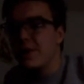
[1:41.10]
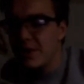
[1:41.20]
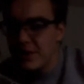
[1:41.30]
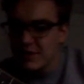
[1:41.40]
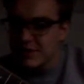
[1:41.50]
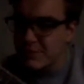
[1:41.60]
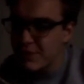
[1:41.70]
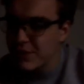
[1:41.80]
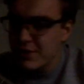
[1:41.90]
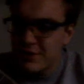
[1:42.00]
gonna just
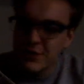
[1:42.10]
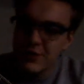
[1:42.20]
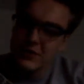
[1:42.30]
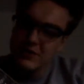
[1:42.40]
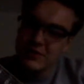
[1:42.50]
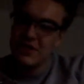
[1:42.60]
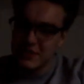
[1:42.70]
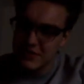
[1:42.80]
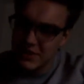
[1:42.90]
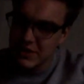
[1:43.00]
play the chords and
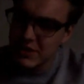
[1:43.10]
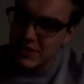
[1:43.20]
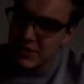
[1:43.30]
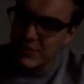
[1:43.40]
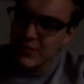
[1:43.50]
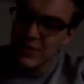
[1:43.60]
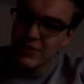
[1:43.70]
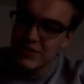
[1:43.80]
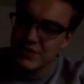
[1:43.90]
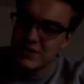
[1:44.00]
sing the
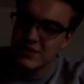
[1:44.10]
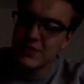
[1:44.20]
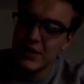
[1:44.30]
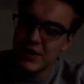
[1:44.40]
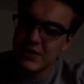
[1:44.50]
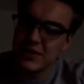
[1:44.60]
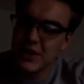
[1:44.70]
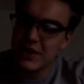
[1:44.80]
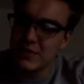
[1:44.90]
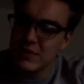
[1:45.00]
melody still with
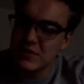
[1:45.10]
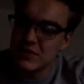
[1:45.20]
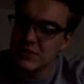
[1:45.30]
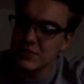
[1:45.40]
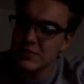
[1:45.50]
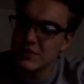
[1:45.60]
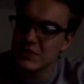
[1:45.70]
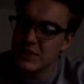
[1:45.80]
talkadimi syllables,